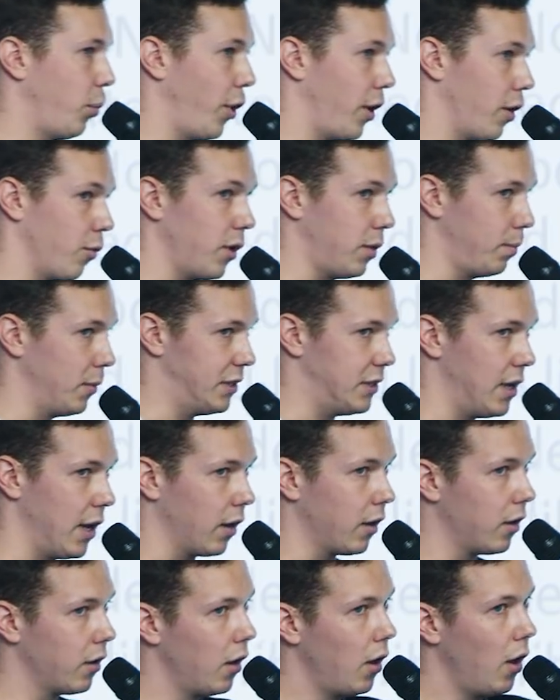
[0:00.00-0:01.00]
point
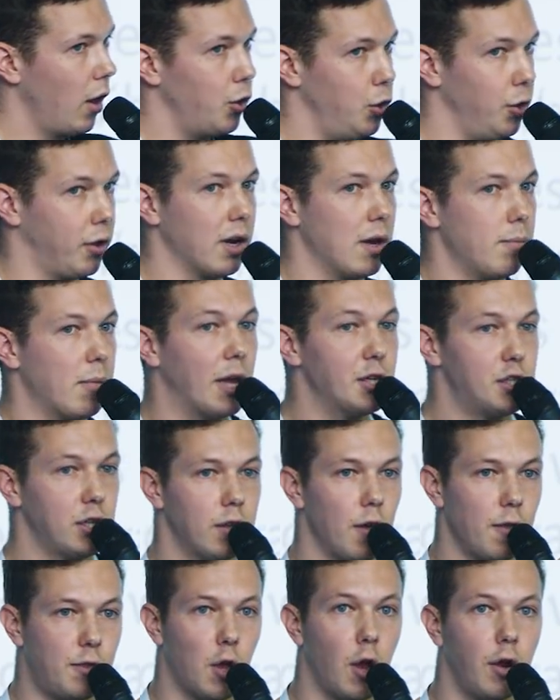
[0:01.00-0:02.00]
arithmetic. You can imagine
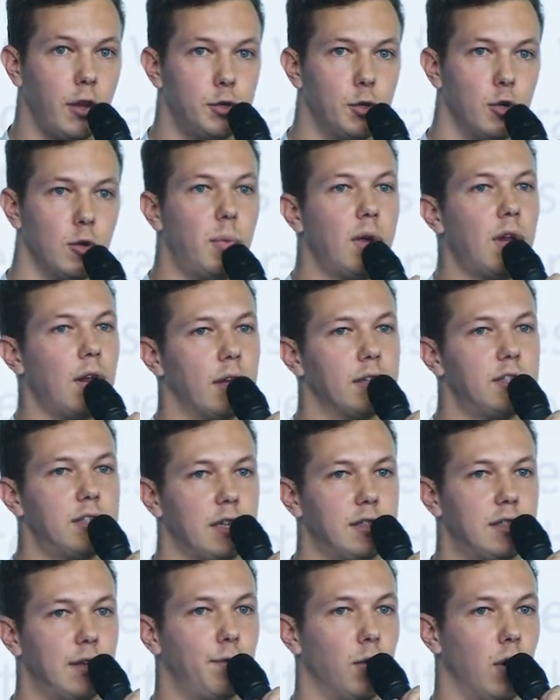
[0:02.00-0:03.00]
that 32-bit and
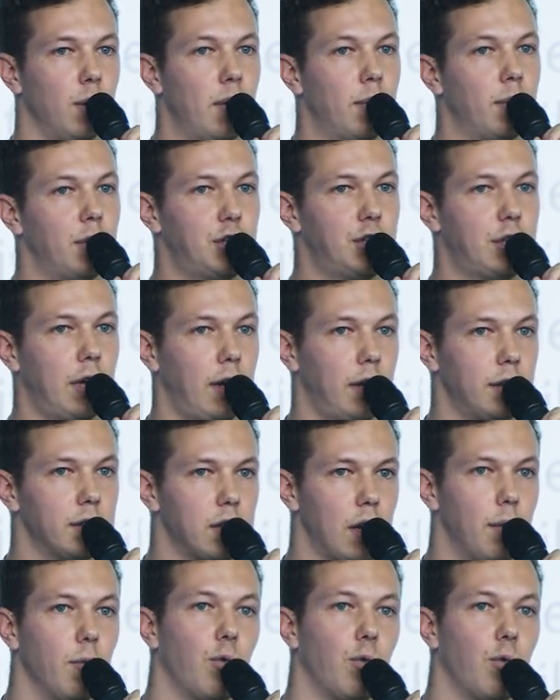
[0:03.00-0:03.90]
64-bit machines